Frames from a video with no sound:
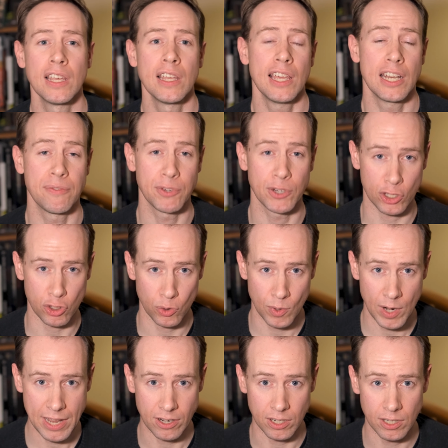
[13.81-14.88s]
And if you're a
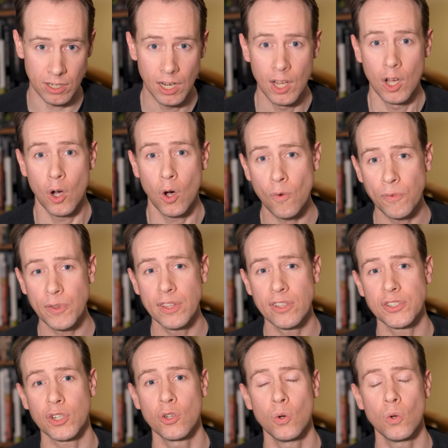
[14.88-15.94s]
creator, hopefully
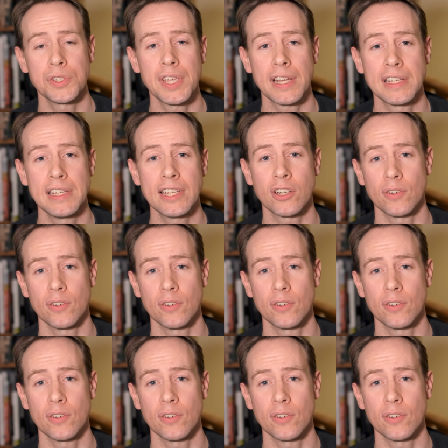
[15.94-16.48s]
there's a cool technique